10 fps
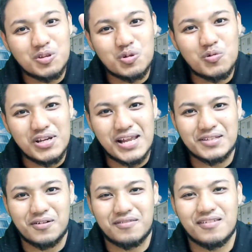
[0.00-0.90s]
2
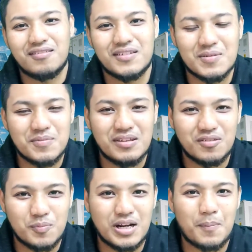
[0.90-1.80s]
electrode system in
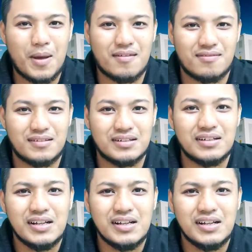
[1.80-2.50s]
supercapacitor.